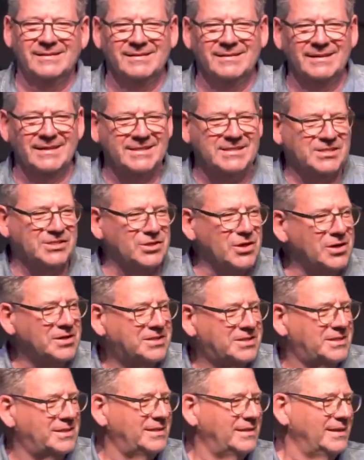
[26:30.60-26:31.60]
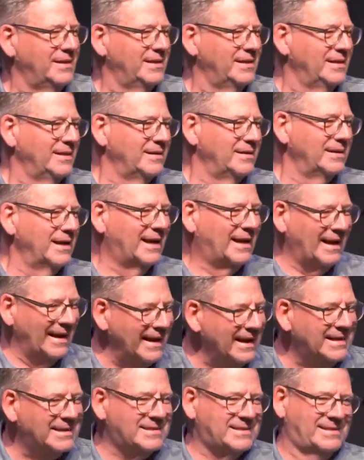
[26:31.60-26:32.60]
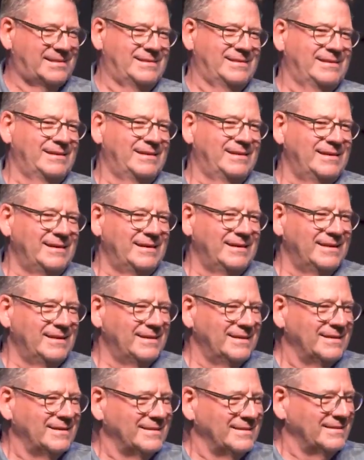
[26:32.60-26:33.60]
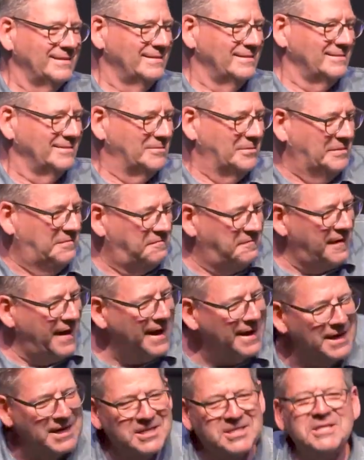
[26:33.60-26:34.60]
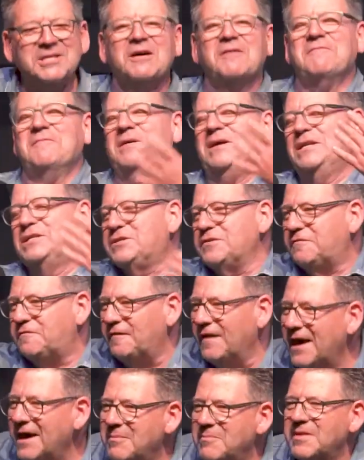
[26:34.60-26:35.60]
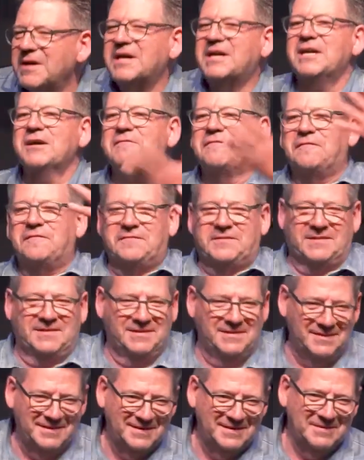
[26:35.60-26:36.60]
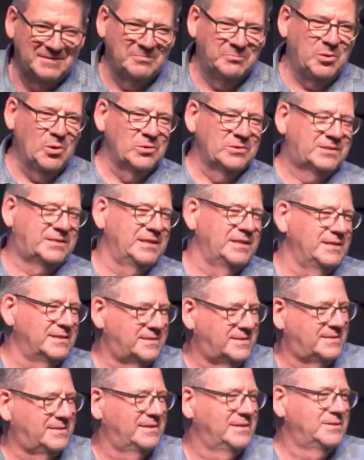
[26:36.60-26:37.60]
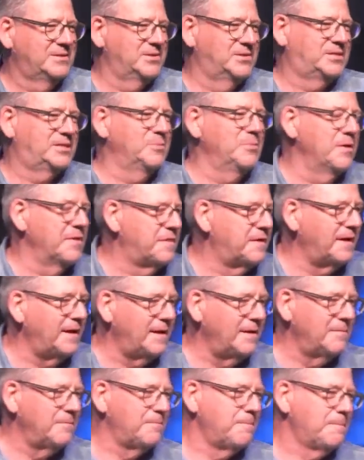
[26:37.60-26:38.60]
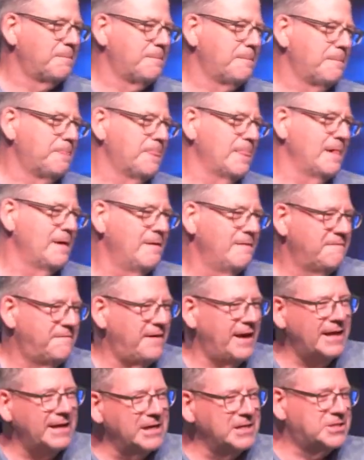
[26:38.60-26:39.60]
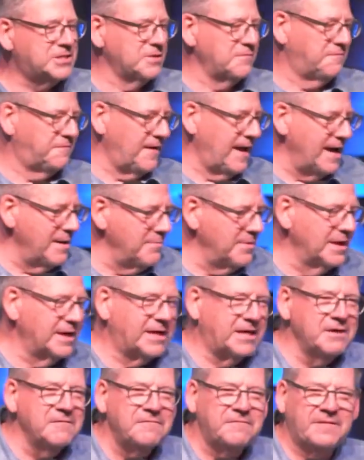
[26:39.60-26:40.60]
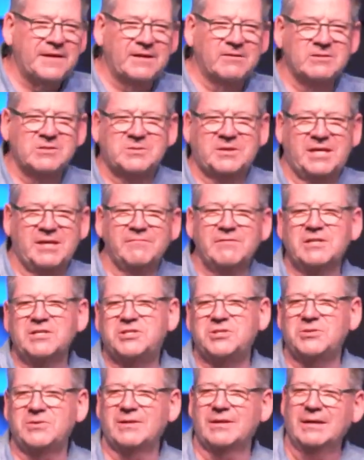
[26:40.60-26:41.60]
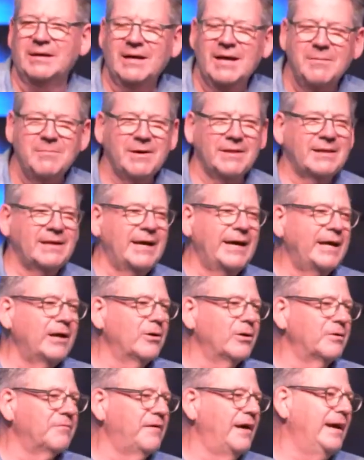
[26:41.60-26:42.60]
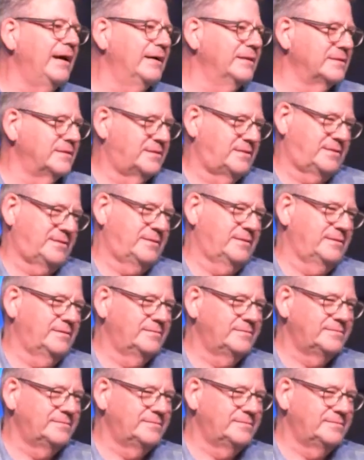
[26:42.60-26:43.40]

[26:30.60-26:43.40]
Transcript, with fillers: Let's not neglect we fan into the into flame the gift Paul says to Timothy. Fan into flame the gift that was given to you by the laying on of hands.